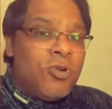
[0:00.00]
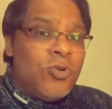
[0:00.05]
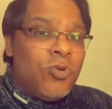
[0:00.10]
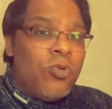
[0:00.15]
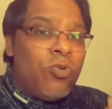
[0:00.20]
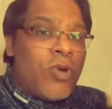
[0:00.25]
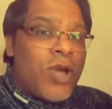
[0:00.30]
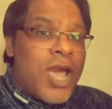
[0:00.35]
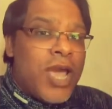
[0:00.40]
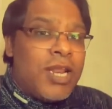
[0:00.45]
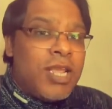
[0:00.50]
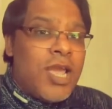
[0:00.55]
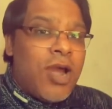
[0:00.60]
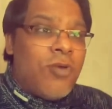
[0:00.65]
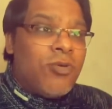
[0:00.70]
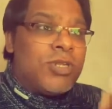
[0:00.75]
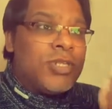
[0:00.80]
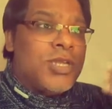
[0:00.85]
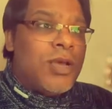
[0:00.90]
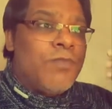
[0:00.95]
carry
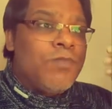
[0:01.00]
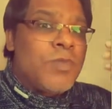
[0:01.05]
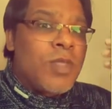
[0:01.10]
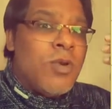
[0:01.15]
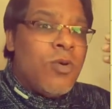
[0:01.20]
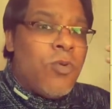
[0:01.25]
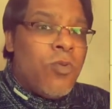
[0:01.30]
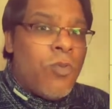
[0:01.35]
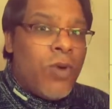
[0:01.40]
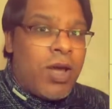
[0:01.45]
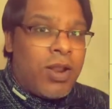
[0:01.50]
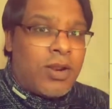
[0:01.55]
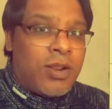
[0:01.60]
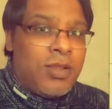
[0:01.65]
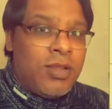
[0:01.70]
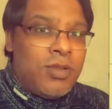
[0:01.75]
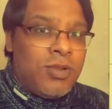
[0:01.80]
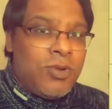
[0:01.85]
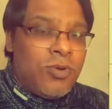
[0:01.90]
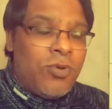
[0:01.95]
out some work.
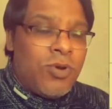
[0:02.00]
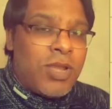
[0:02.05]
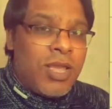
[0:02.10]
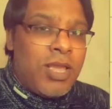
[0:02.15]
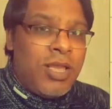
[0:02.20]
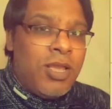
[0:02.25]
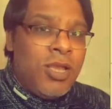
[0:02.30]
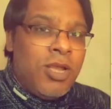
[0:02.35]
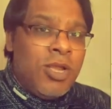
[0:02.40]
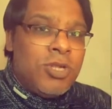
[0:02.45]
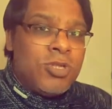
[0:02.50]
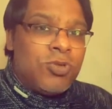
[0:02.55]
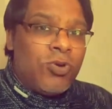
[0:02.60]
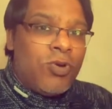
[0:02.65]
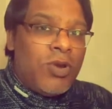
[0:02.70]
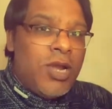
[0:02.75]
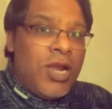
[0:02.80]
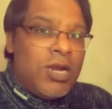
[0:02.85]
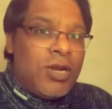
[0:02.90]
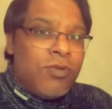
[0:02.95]
Okay, so
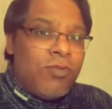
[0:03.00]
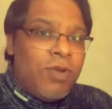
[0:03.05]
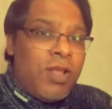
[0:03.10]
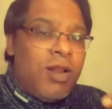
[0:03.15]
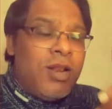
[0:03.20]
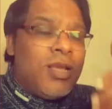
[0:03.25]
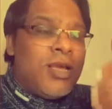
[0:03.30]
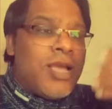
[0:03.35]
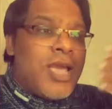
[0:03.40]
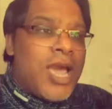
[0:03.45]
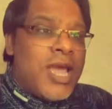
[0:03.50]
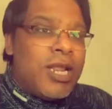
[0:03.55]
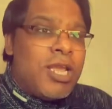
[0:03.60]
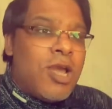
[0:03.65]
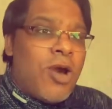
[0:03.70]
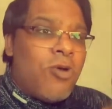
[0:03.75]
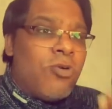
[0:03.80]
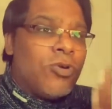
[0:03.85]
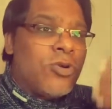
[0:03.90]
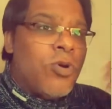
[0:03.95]
it will carry
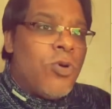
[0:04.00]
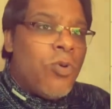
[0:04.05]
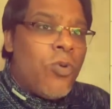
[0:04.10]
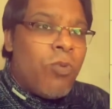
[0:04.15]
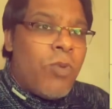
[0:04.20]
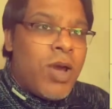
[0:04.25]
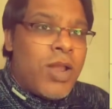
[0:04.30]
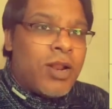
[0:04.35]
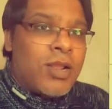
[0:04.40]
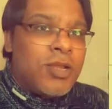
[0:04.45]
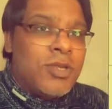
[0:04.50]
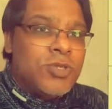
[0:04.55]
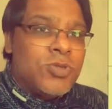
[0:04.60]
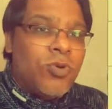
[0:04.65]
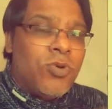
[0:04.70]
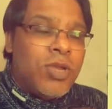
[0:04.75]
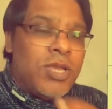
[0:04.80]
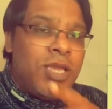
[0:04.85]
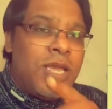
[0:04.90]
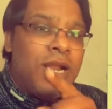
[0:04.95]
out work.
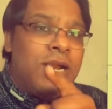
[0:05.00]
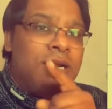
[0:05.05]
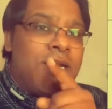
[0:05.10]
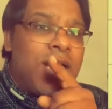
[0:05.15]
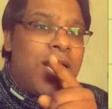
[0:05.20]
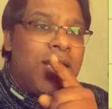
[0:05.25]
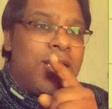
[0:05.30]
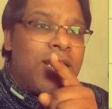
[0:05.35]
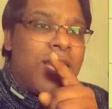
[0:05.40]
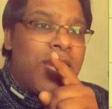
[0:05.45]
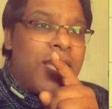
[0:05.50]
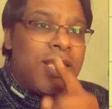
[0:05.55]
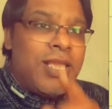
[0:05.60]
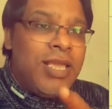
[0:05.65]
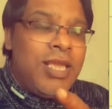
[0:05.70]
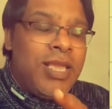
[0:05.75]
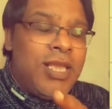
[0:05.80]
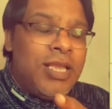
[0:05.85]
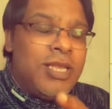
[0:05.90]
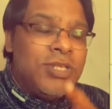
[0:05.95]
So here delta
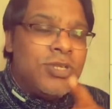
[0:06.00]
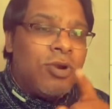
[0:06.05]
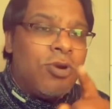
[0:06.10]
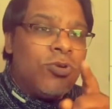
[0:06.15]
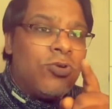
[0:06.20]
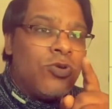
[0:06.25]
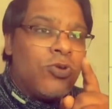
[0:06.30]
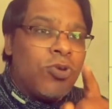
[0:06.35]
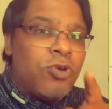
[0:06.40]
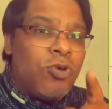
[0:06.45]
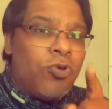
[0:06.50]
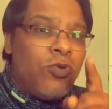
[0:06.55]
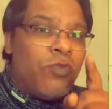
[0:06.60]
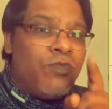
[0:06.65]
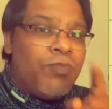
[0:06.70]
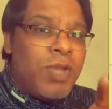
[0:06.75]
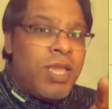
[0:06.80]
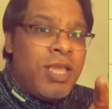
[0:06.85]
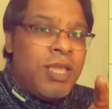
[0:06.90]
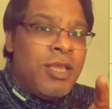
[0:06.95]
E is equal to
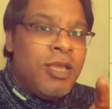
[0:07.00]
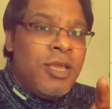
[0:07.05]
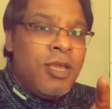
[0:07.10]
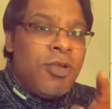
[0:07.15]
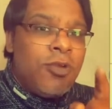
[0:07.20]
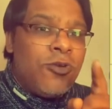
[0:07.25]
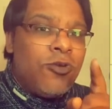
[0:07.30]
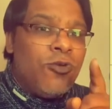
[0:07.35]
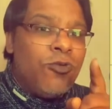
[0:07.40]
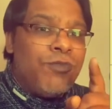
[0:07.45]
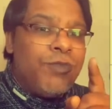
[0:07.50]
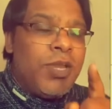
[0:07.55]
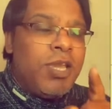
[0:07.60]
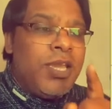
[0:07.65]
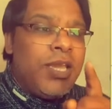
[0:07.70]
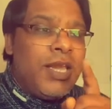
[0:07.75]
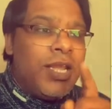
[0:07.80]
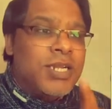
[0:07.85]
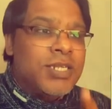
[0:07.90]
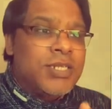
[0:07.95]
QP. QP
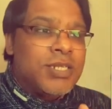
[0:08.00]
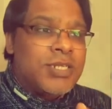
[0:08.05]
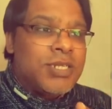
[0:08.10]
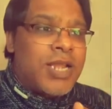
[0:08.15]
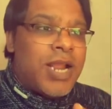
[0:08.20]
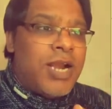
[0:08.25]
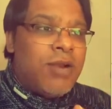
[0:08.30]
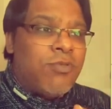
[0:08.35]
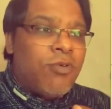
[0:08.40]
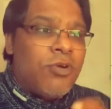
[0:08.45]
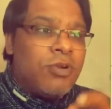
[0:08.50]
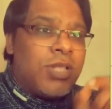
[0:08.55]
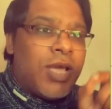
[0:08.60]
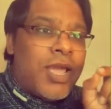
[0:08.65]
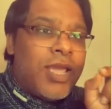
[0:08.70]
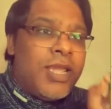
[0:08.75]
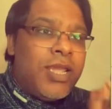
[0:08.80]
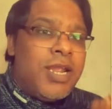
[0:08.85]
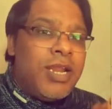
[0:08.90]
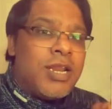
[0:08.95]
here stand for the
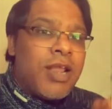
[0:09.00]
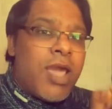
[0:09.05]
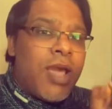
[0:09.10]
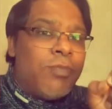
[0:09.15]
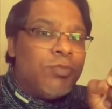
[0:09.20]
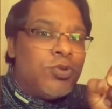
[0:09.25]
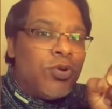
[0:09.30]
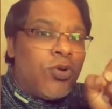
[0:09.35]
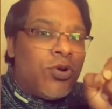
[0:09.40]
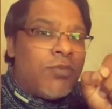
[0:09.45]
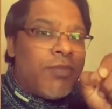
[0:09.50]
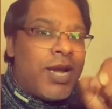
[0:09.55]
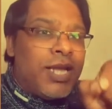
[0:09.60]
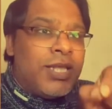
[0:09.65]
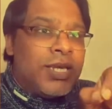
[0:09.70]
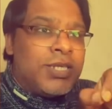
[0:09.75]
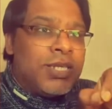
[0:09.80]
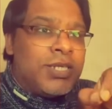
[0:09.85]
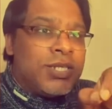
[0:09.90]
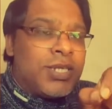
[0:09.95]
heat absorbed by
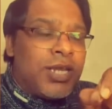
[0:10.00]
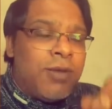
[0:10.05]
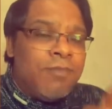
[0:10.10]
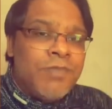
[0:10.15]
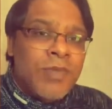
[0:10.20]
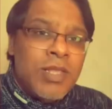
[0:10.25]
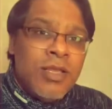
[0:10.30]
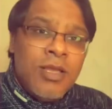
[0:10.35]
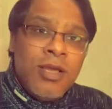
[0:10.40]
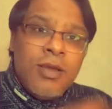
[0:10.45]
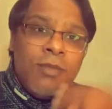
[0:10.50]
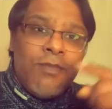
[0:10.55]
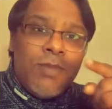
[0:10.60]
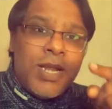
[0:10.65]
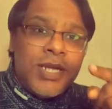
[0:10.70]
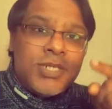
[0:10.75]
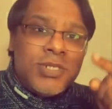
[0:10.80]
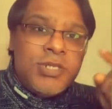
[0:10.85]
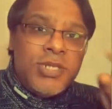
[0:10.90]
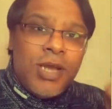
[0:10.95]
the system
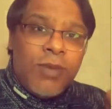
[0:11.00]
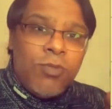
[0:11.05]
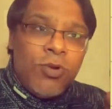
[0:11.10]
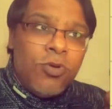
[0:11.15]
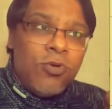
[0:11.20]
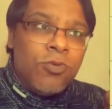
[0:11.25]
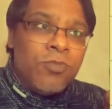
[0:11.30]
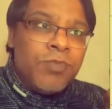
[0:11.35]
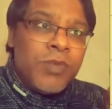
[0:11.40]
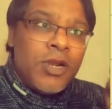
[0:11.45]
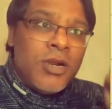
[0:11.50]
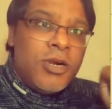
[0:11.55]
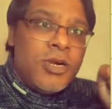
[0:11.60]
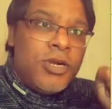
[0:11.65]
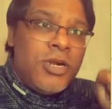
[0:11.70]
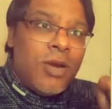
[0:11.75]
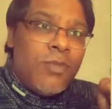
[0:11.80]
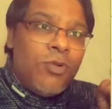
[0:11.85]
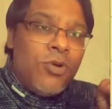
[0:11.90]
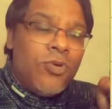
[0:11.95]
plus W.
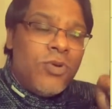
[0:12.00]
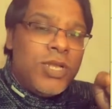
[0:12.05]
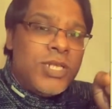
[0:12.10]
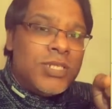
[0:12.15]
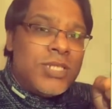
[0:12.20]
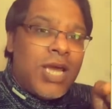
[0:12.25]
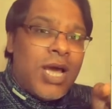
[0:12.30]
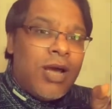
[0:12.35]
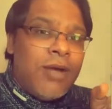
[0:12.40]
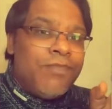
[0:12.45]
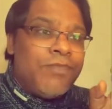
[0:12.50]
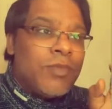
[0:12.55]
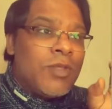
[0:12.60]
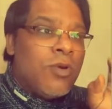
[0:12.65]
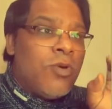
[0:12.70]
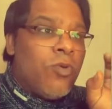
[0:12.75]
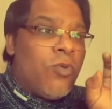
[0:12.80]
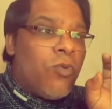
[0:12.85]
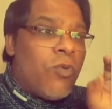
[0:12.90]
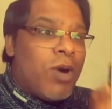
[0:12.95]
W is the
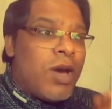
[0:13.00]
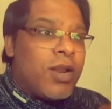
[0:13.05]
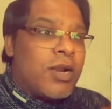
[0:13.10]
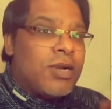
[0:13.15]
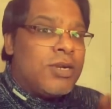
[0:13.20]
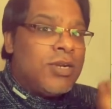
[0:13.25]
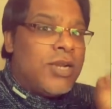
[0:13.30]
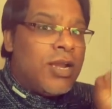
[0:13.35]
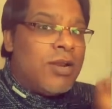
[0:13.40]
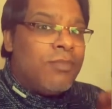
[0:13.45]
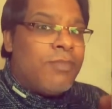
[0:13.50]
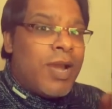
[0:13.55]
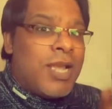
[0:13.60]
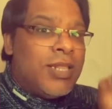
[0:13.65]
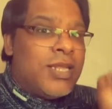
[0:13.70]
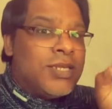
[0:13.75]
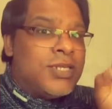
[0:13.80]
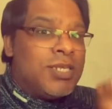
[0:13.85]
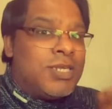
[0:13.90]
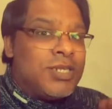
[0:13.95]
work done by
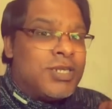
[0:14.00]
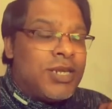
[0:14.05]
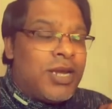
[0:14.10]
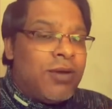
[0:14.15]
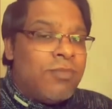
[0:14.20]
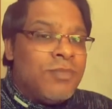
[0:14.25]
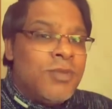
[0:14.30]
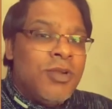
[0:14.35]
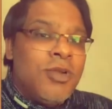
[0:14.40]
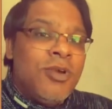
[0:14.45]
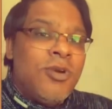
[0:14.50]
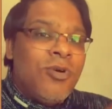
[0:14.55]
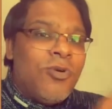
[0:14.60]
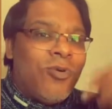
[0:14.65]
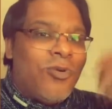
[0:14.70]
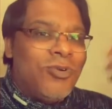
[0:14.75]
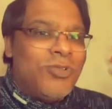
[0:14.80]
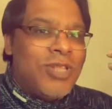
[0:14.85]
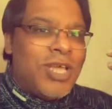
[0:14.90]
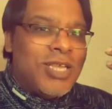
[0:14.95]
the system
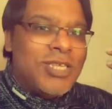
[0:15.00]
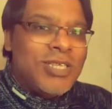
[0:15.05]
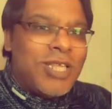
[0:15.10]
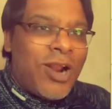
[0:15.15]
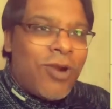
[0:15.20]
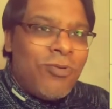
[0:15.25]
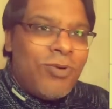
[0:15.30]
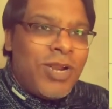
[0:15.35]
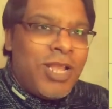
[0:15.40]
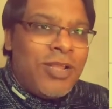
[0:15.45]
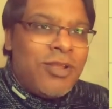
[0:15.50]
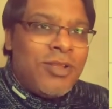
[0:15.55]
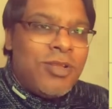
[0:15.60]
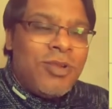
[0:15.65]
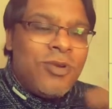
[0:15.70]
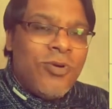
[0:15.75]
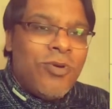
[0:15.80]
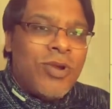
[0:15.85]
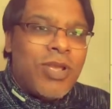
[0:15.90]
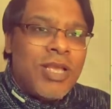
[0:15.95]
on the surrounding.
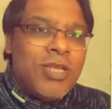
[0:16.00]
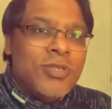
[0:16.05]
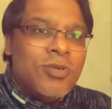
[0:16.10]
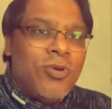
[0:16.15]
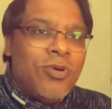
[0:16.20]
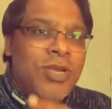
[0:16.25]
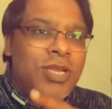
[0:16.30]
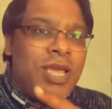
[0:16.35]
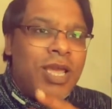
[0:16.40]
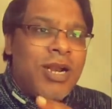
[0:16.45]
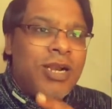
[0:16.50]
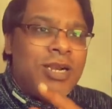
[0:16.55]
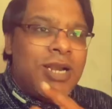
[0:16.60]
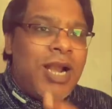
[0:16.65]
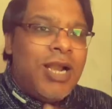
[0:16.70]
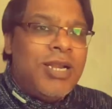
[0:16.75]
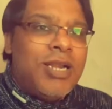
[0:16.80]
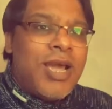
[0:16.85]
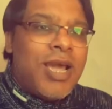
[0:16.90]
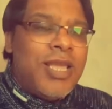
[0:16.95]
Okay, so here
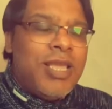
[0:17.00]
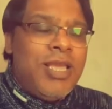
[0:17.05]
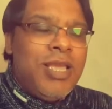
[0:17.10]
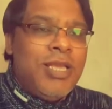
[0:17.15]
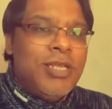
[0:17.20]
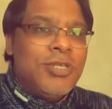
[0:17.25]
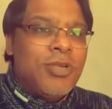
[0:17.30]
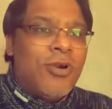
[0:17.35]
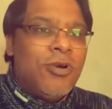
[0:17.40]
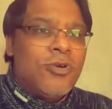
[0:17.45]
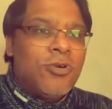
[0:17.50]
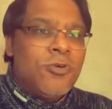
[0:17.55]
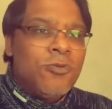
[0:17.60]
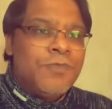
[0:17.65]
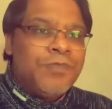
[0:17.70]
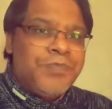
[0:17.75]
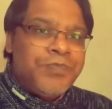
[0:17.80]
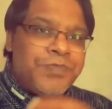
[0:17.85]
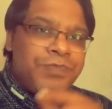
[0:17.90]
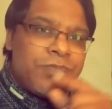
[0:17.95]
delta E is equal to
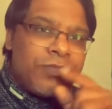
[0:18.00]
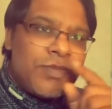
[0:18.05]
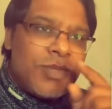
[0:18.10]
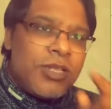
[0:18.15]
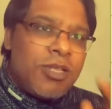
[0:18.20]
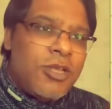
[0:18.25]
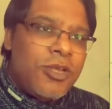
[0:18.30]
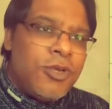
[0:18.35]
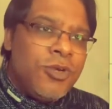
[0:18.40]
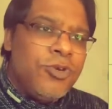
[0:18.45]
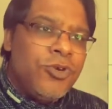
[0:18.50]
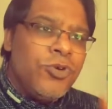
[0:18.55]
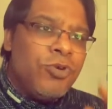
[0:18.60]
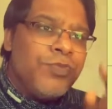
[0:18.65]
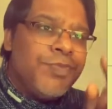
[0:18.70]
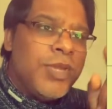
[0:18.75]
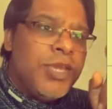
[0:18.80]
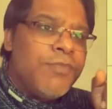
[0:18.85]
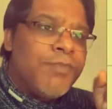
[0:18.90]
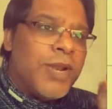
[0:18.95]

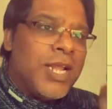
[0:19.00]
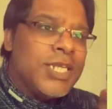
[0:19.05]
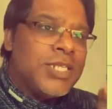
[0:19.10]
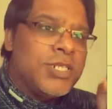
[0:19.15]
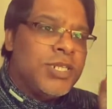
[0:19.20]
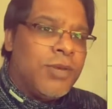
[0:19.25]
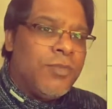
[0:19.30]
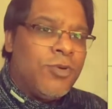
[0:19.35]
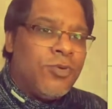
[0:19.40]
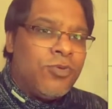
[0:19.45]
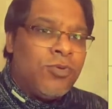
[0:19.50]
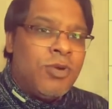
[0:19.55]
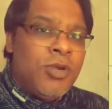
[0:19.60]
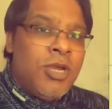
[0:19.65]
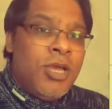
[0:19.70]
QP plus W.